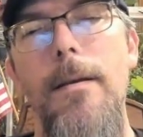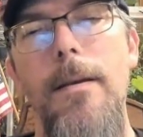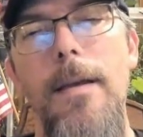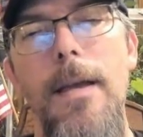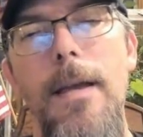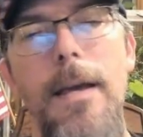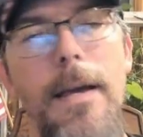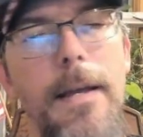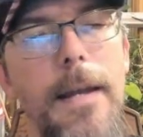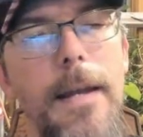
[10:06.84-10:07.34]

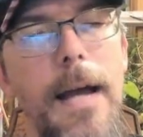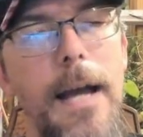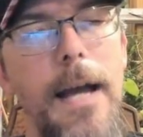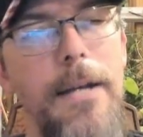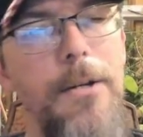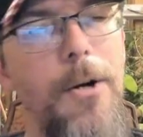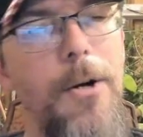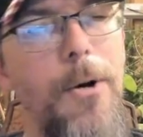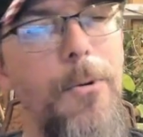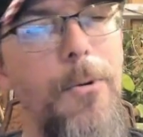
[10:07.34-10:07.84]
And I
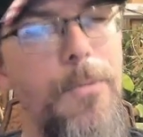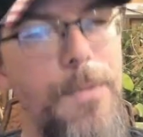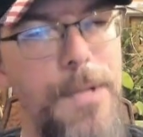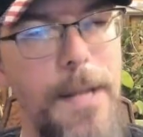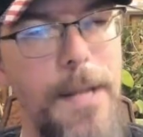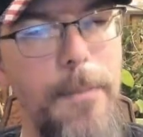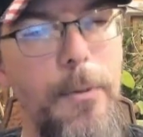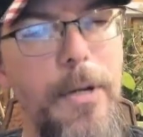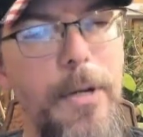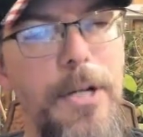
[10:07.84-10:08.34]
know
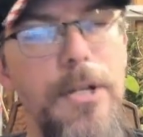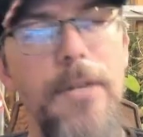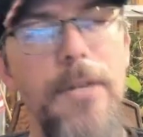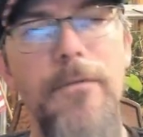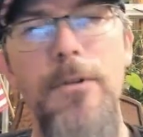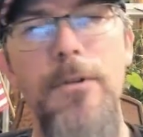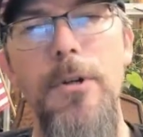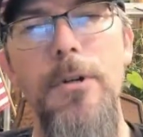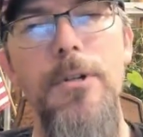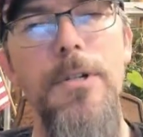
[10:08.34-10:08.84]
separation of
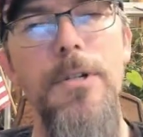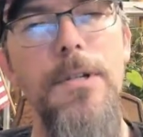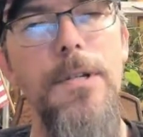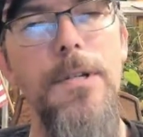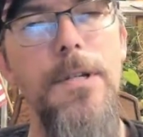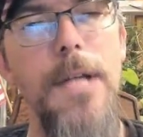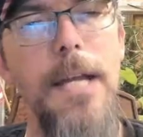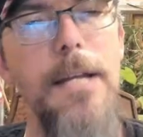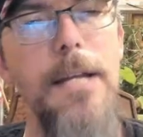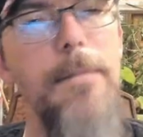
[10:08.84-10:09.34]
church and
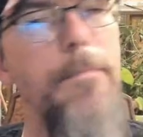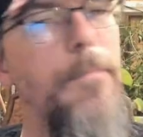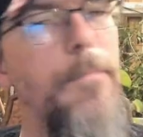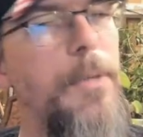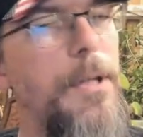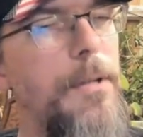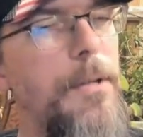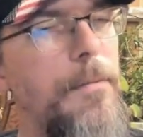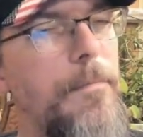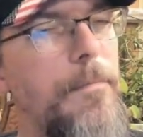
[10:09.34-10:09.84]
state, but